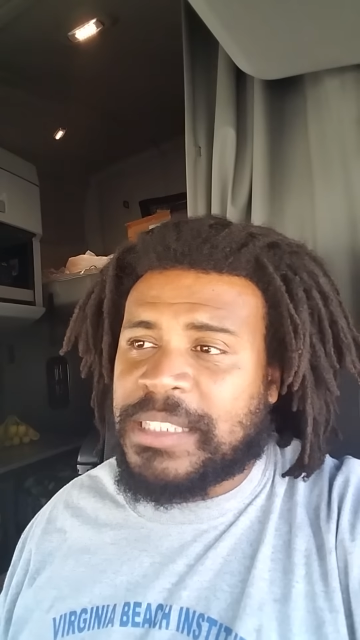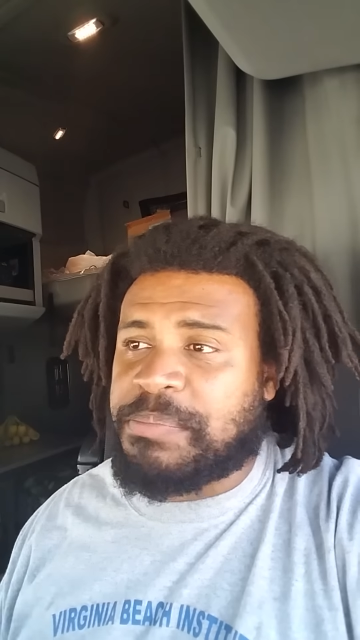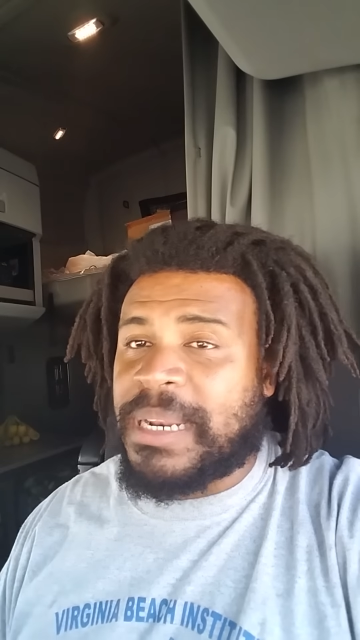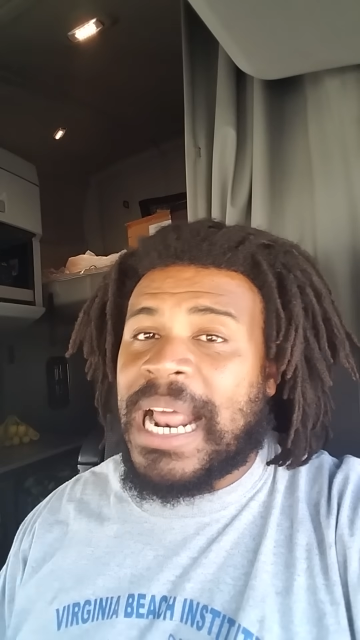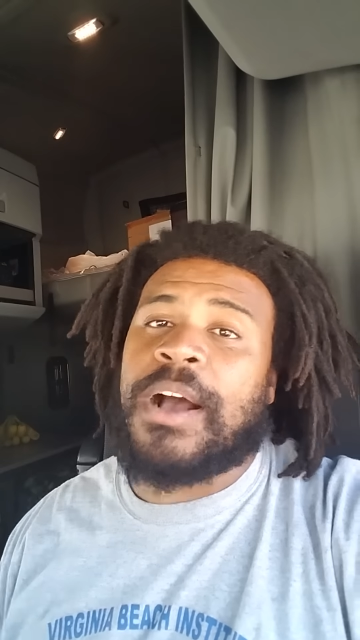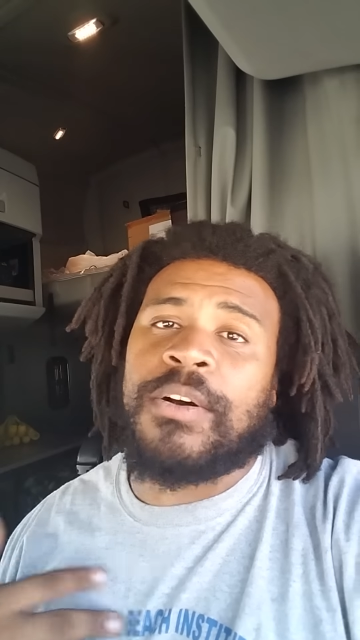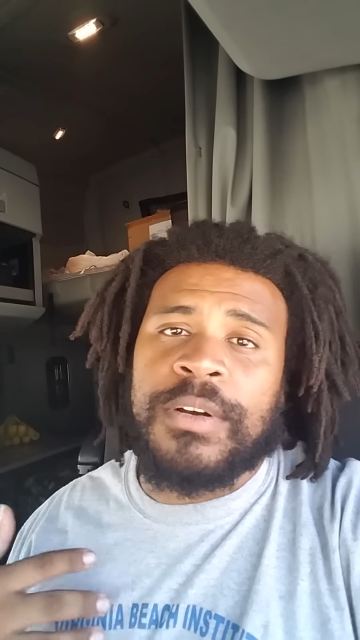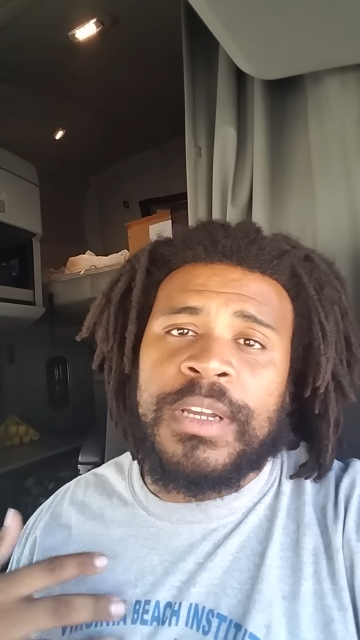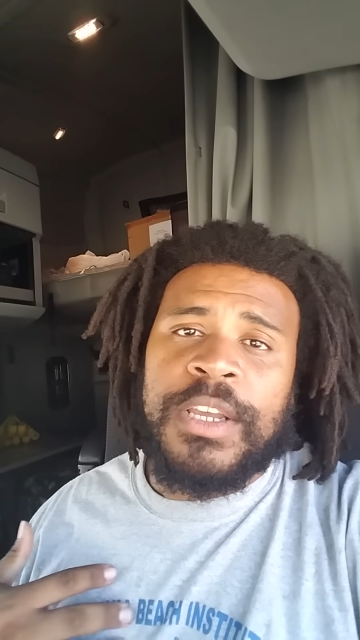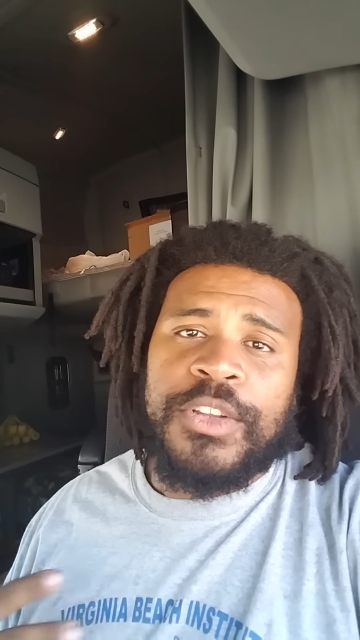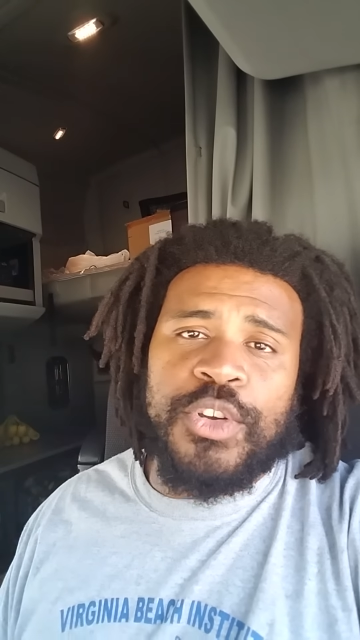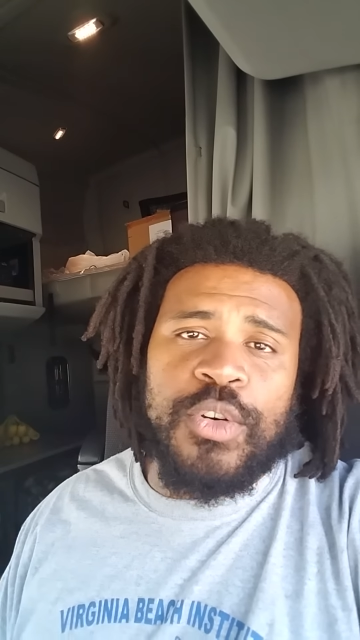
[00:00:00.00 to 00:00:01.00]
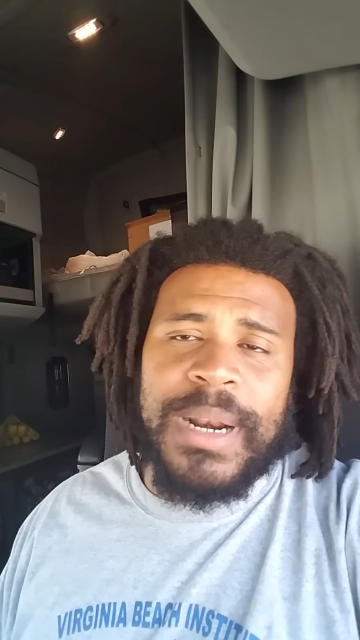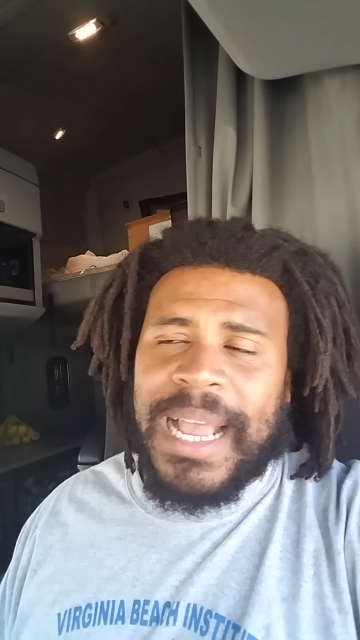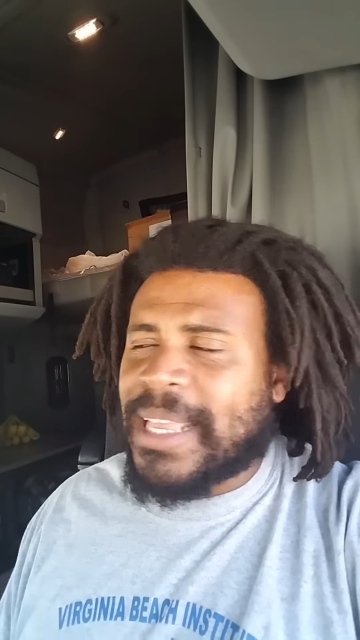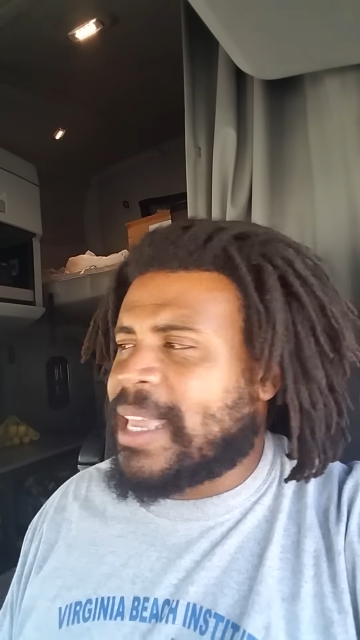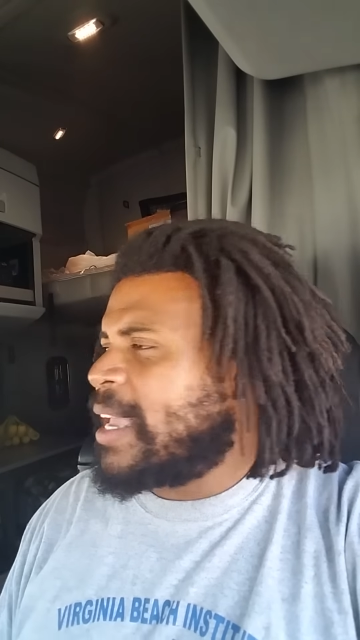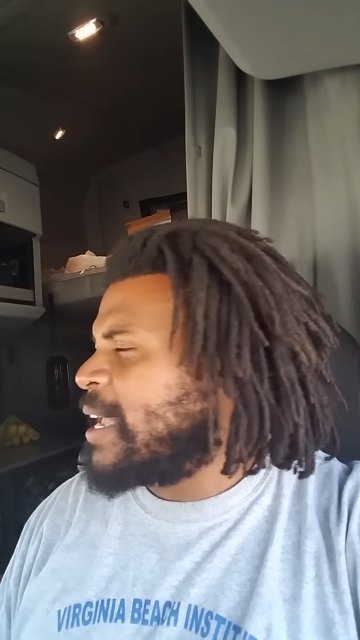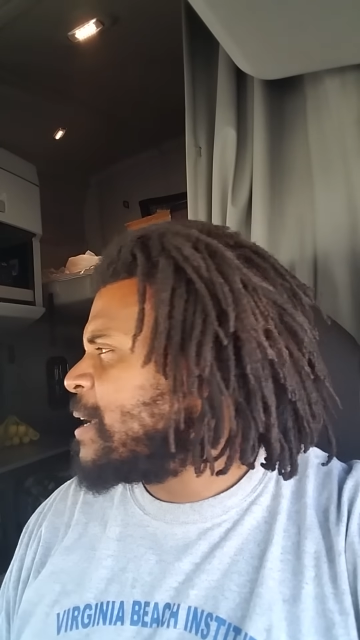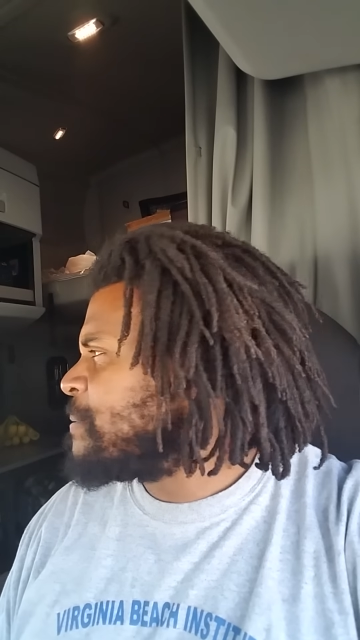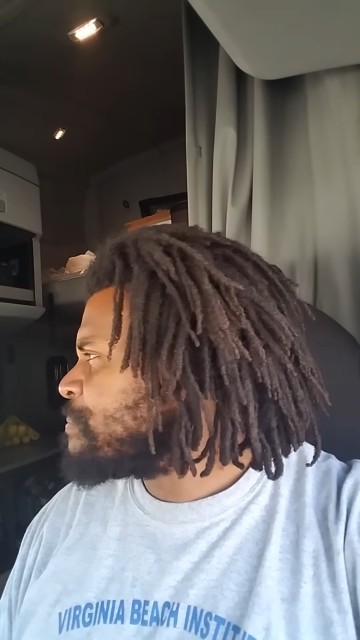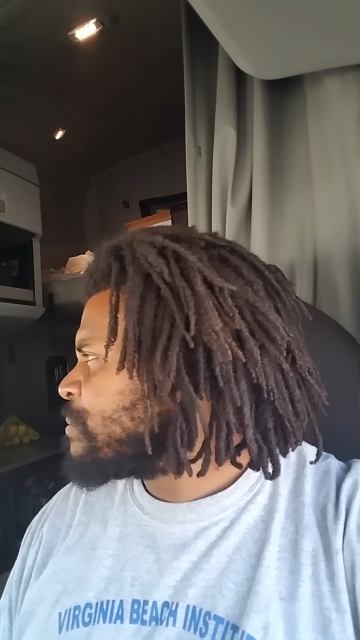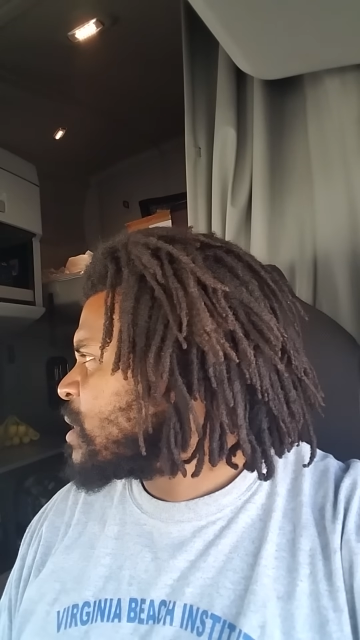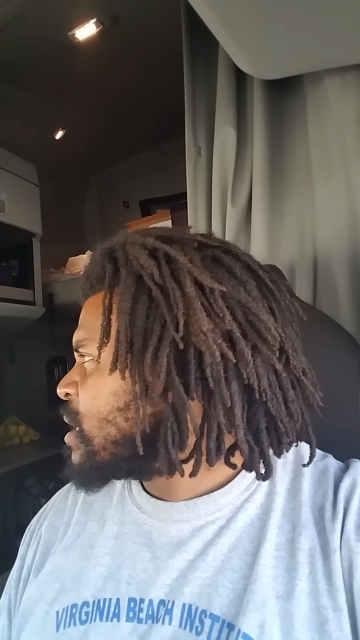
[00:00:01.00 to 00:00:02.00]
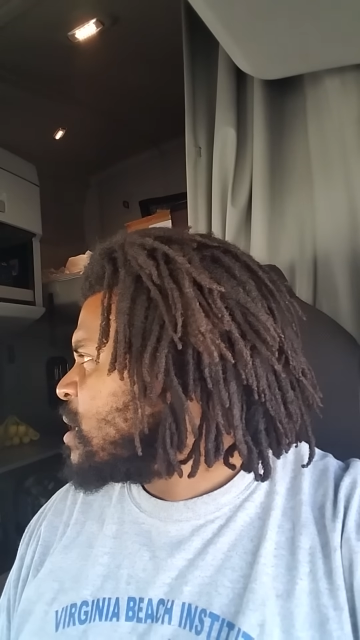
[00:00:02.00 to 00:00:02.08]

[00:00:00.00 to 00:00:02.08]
but I'll do what I can.